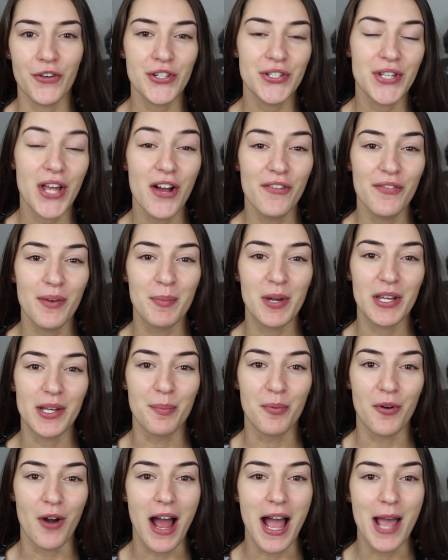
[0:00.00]
first off, I'm
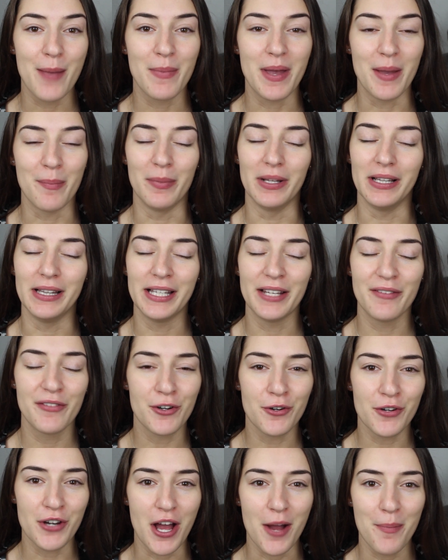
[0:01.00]
gonna prime, and believe
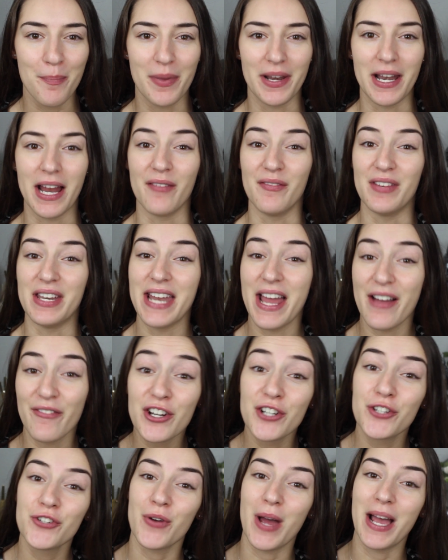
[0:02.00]
it or not, but I've
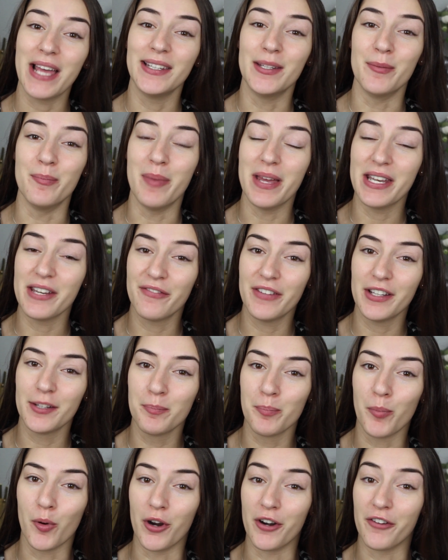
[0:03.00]
never tried the
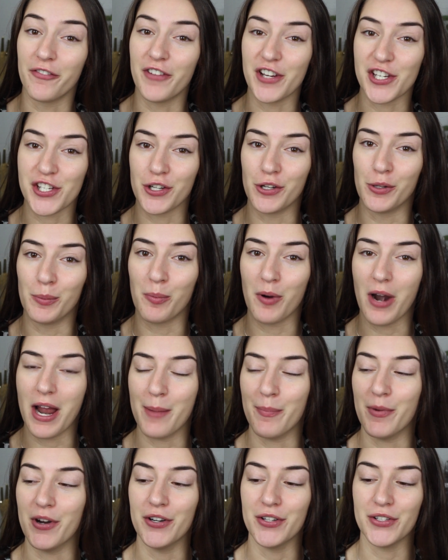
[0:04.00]
Benefit Porefessional
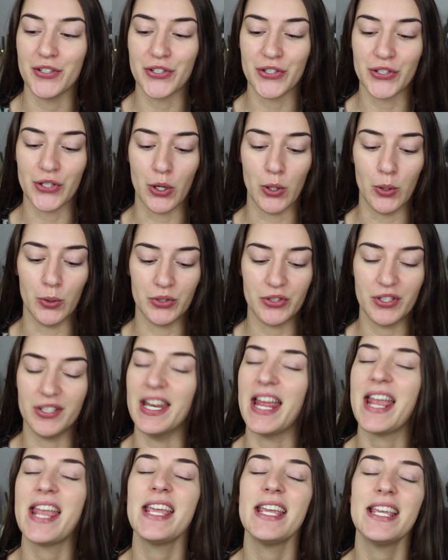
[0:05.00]
primers, so
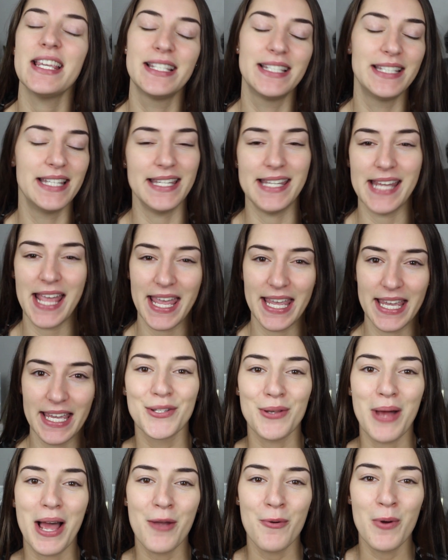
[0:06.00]
today is the day.
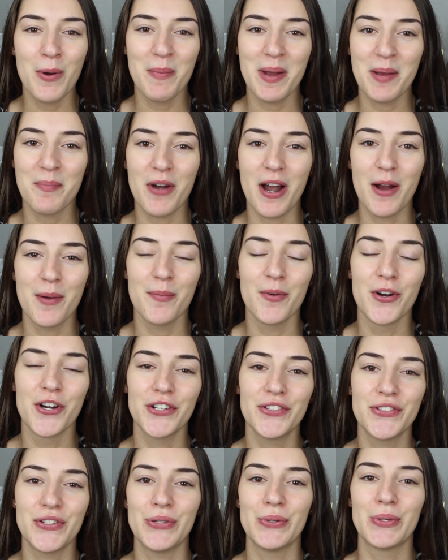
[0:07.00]
So I want my
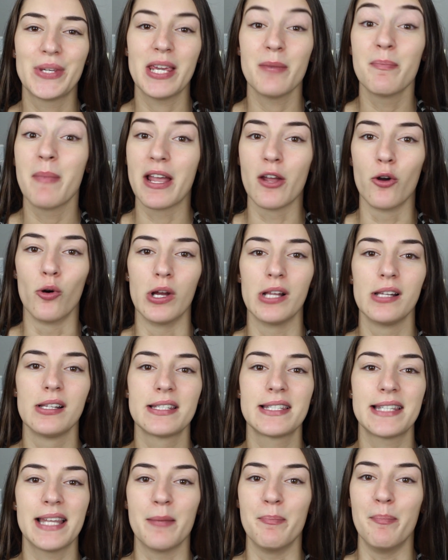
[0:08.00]
primer to keep my
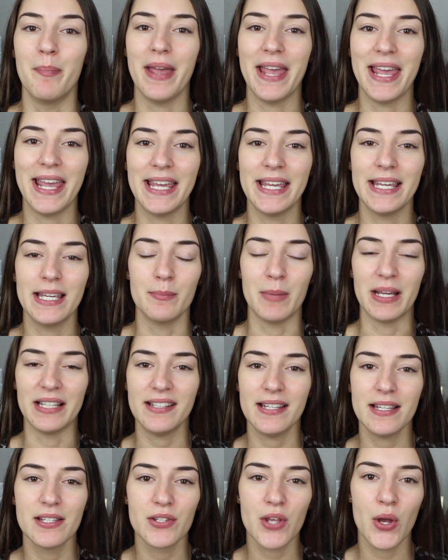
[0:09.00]
oils at bay in my
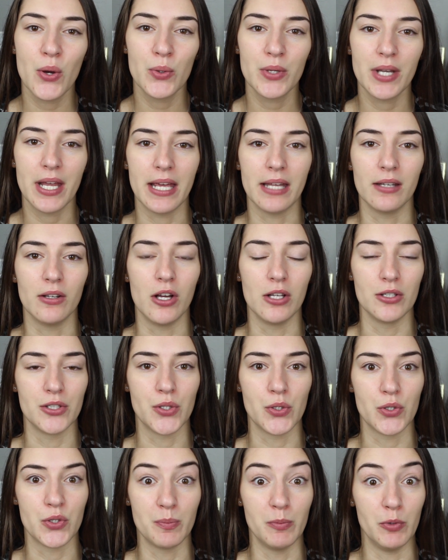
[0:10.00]
T-zone and
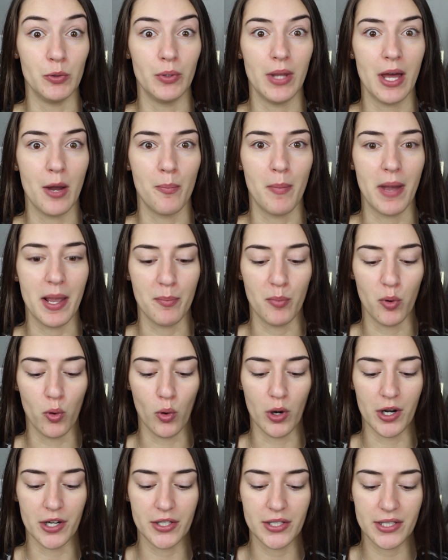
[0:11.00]
also smooth out my
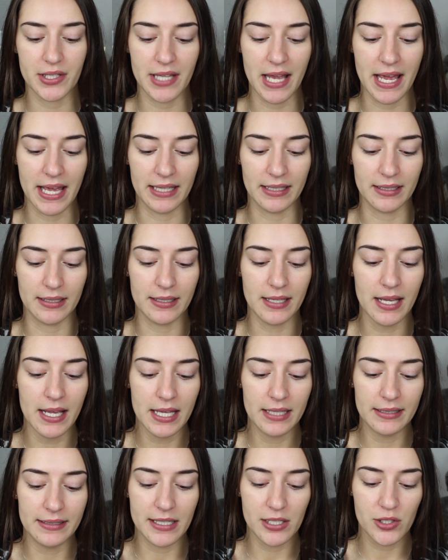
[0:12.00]
pores, and
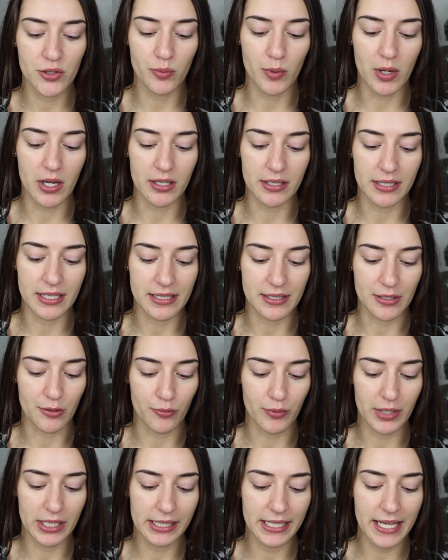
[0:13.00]
this one is
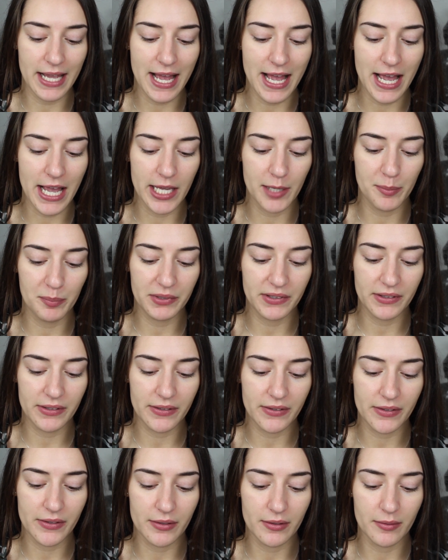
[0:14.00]
a really
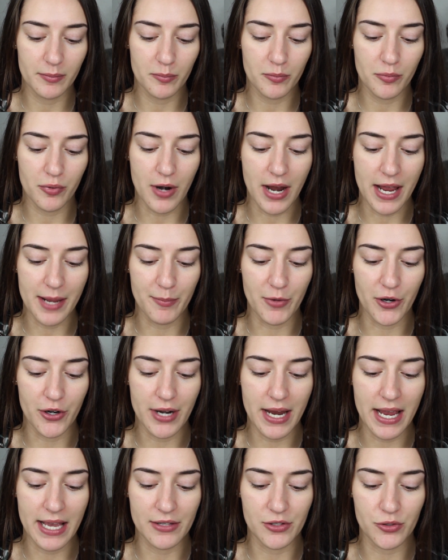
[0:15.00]
hyped
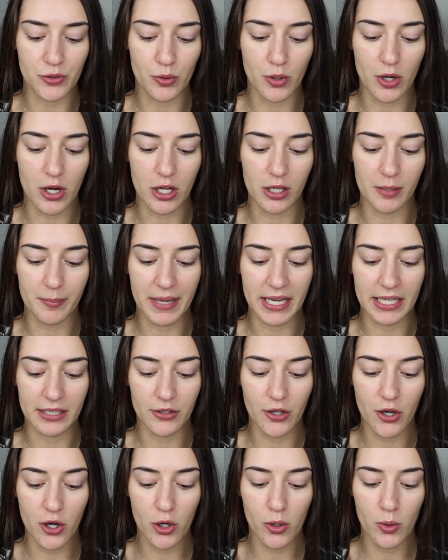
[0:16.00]
primer, as you all may
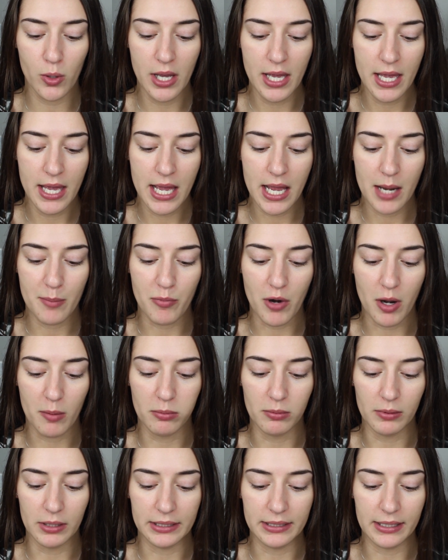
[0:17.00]
know. I'm
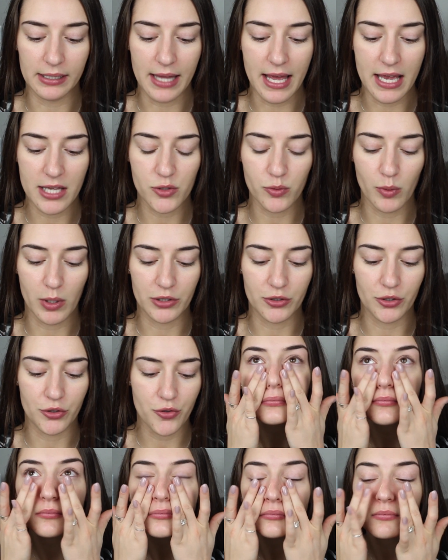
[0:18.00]
probably the last one to
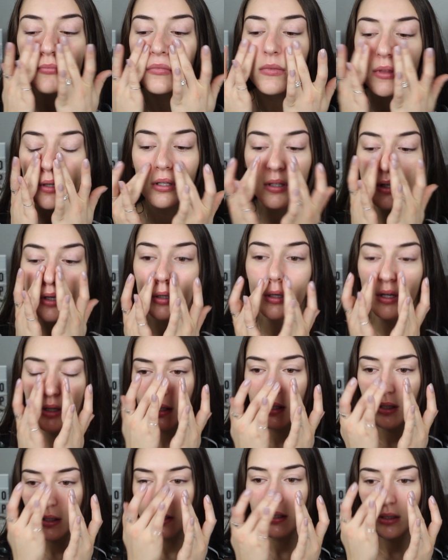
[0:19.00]
try it, and I'm
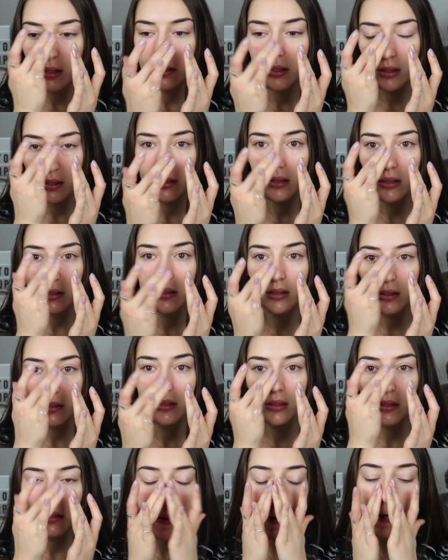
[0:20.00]
just going to
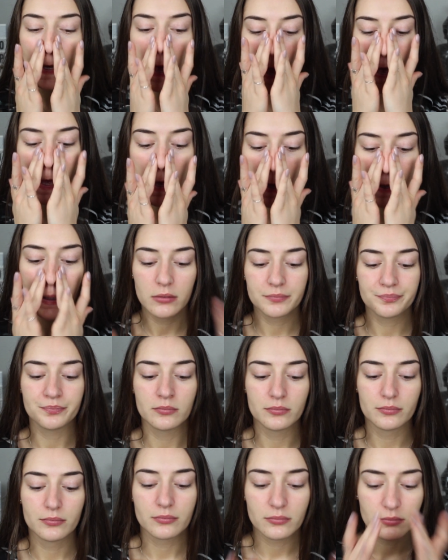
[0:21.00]
apply a little bit
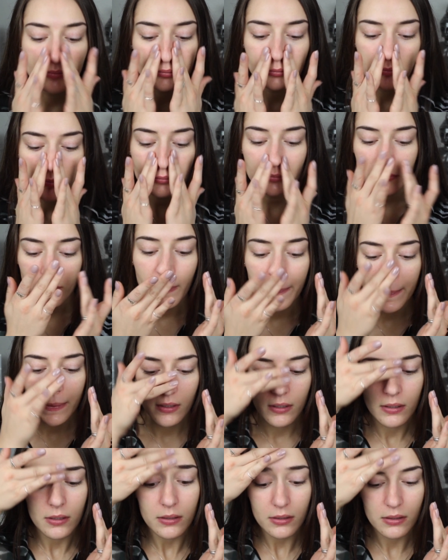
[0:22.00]
in my
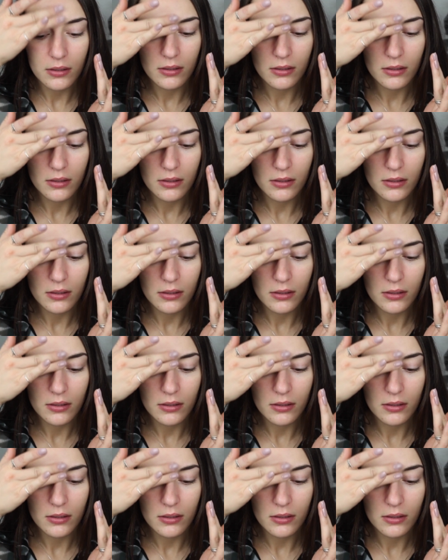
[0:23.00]
T-zone